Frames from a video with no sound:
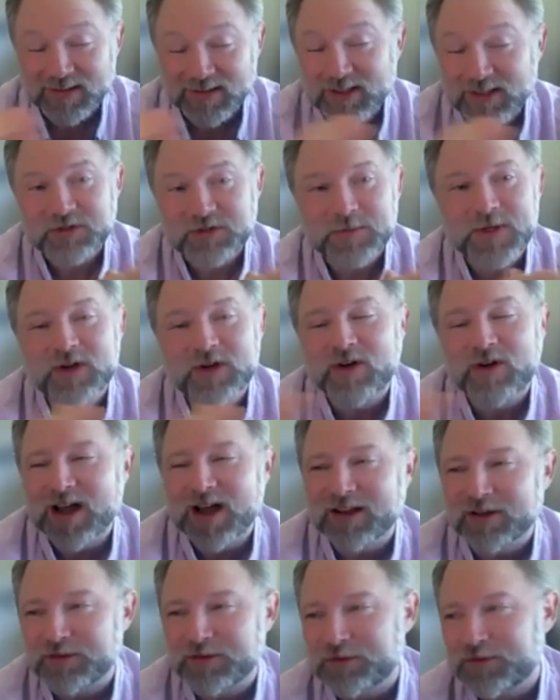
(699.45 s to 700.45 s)
And there's been a
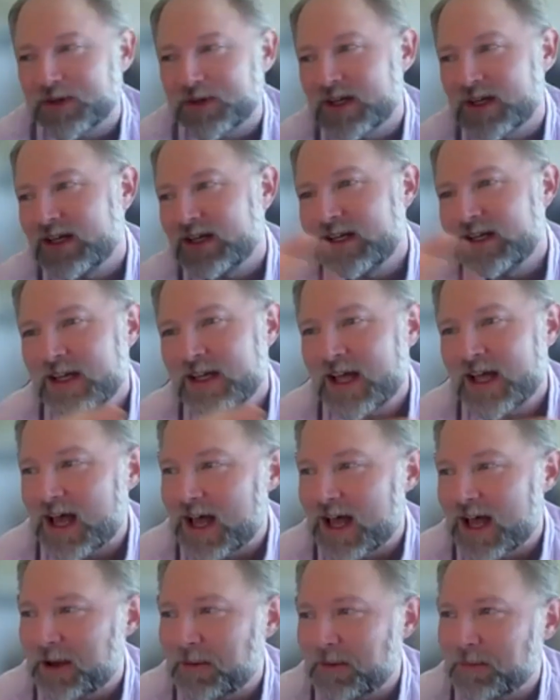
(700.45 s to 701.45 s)
lot of,
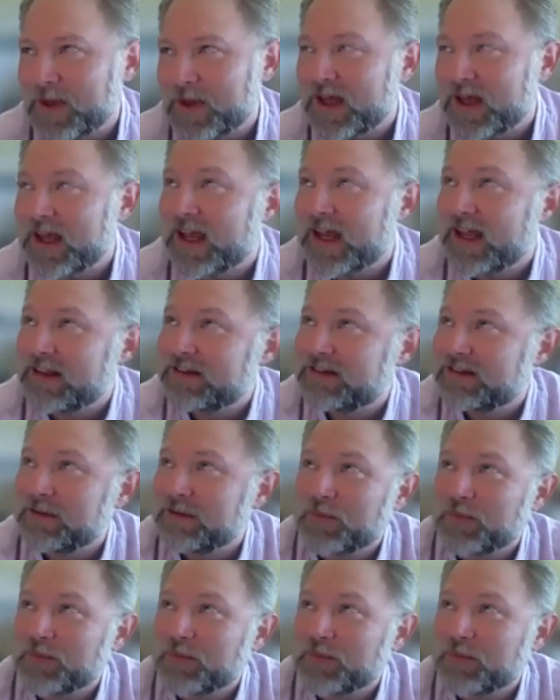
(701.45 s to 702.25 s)
um, I guess,